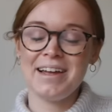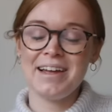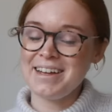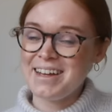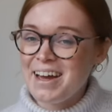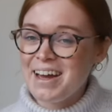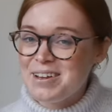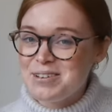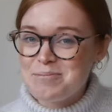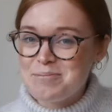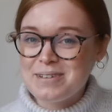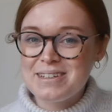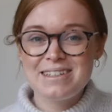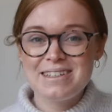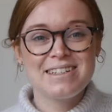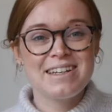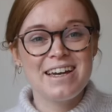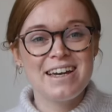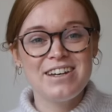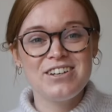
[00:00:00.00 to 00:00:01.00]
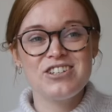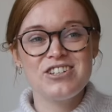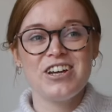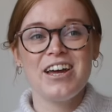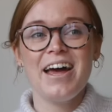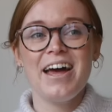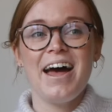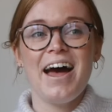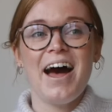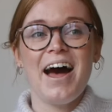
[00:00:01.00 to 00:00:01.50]
engagement sitch,
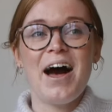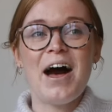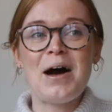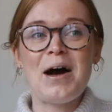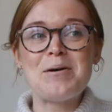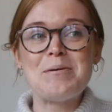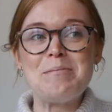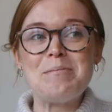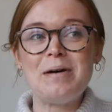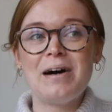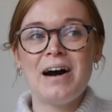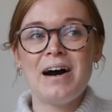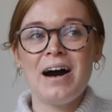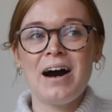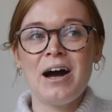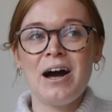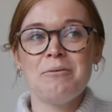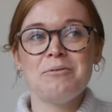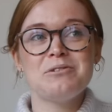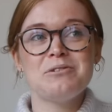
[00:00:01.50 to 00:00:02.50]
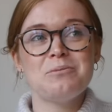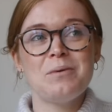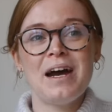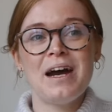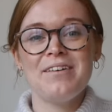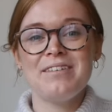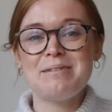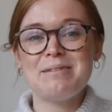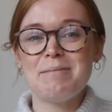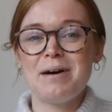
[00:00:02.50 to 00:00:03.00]
I was
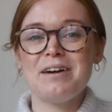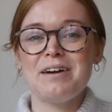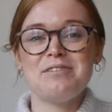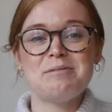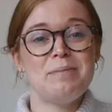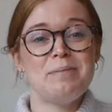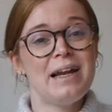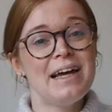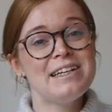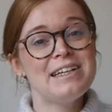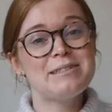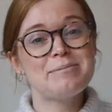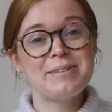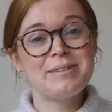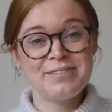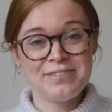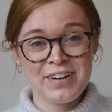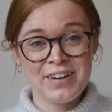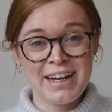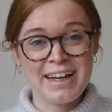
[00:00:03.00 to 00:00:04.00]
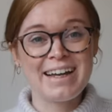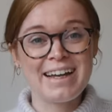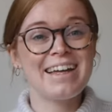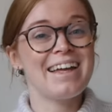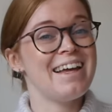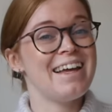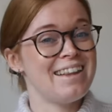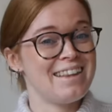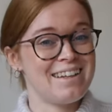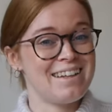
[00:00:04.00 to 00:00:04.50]
wearing my replacement ring
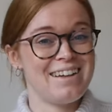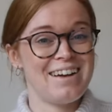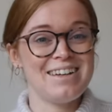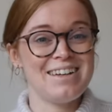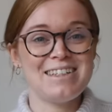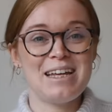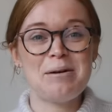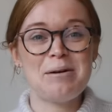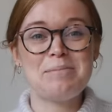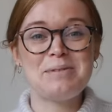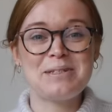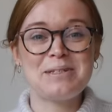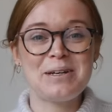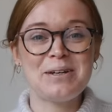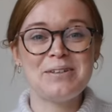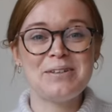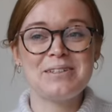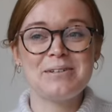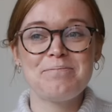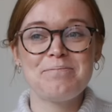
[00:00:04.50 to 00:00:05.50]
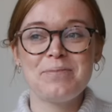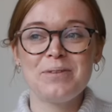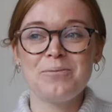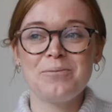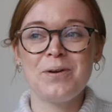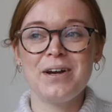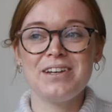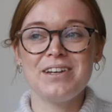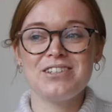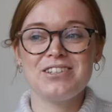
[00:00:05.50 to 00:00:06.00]
in the last episode,
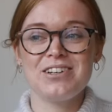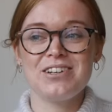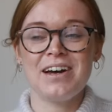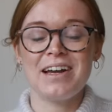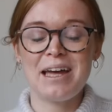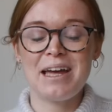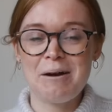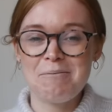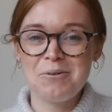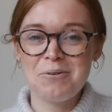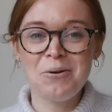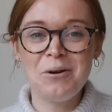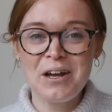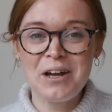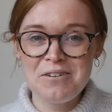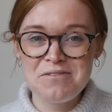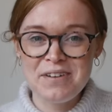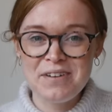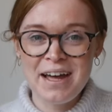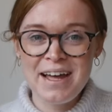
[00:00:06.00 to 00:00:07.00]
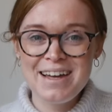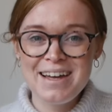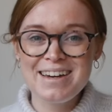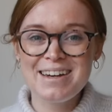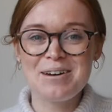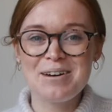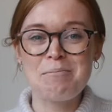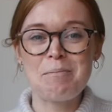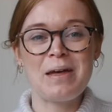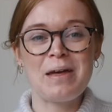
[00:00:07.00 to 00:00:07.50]
which I kept calling a fake,
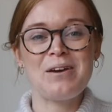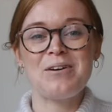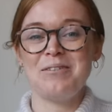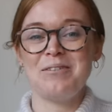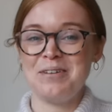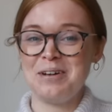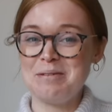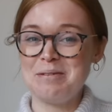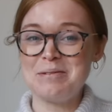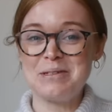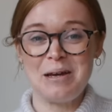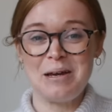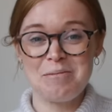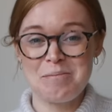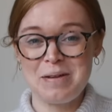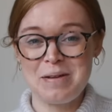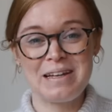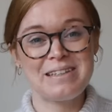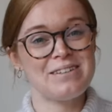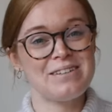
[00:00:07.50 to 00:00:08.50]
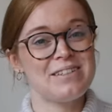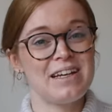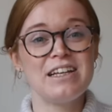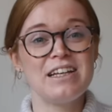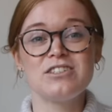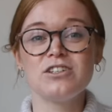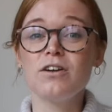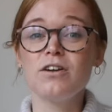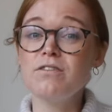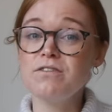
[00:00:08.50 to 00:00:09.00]
and Pete got very upset with me because he was like,
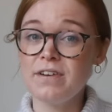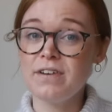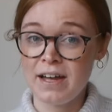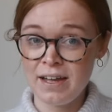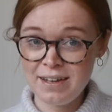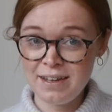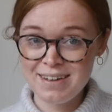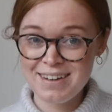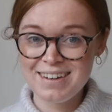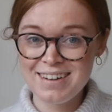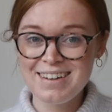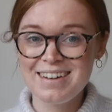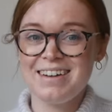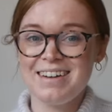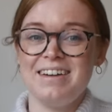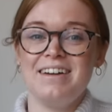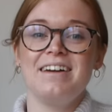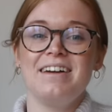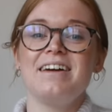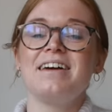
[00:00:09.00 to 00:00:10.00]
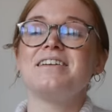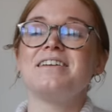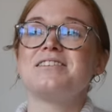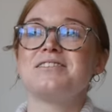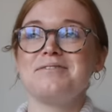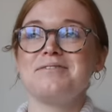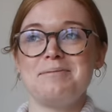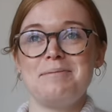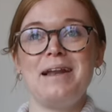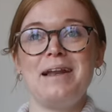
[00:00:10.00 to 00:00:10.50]
it's not a fake, it's
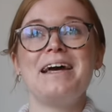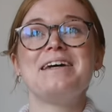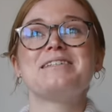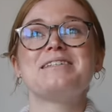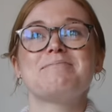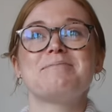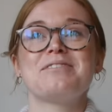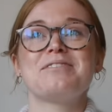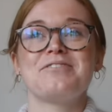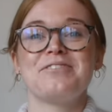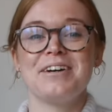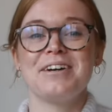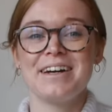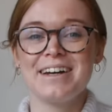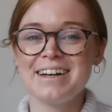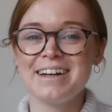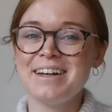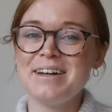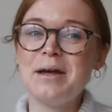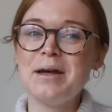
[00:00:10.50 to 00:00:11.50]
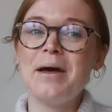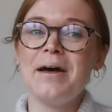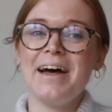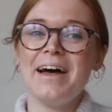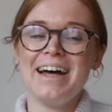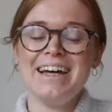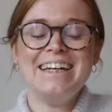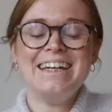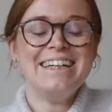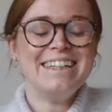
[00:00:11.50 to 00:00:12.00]
a replacement ring.
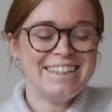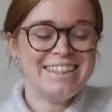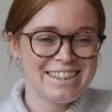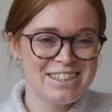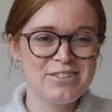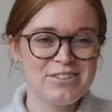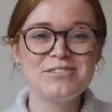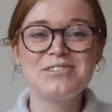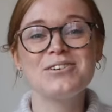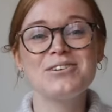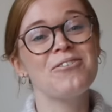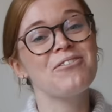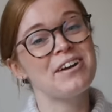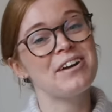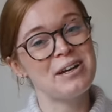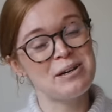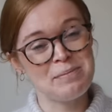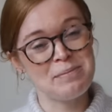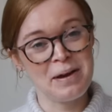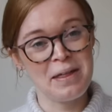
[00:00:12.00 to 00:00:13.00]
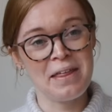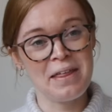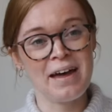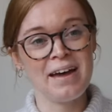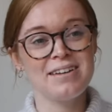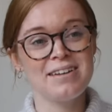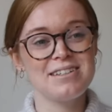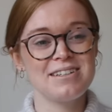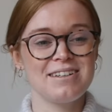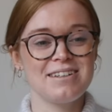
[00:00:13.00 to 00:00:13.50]
So sorry about
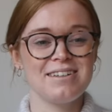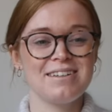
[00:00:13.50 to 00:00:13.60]
that.